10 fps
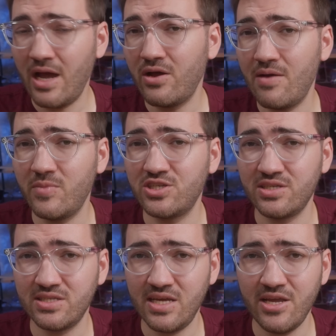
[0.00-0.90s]
I don't have much
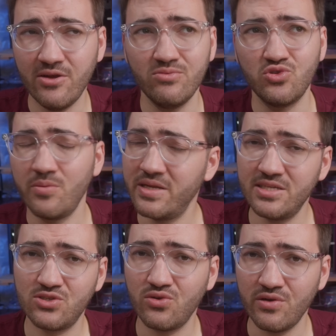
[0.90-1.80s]
else to say here. Join my
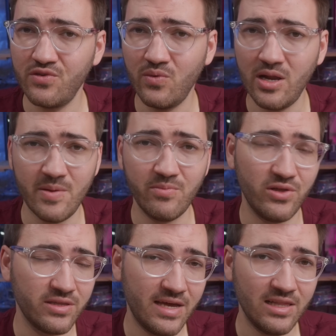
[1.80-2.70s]
Discord if you want. I've been
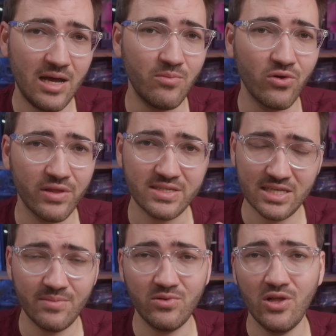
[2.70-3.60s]
plugging that a lot more. That's
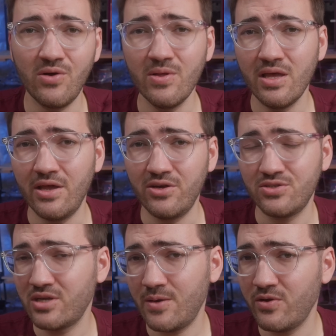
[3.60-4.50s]
down below. And
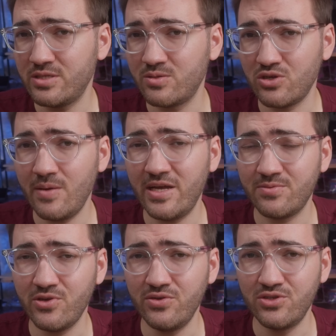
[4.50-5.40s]
also comment, rate, subscribe as
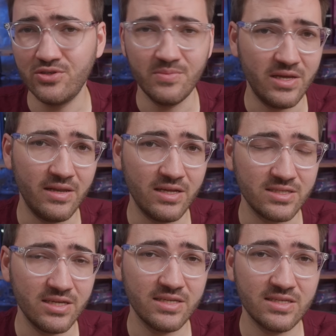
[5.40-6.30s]
per usual. And I'll
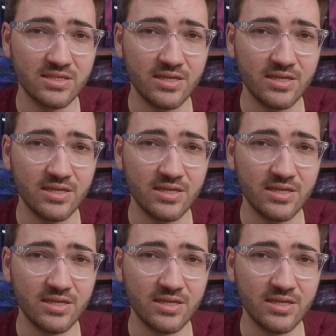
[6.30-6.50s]
see you guys next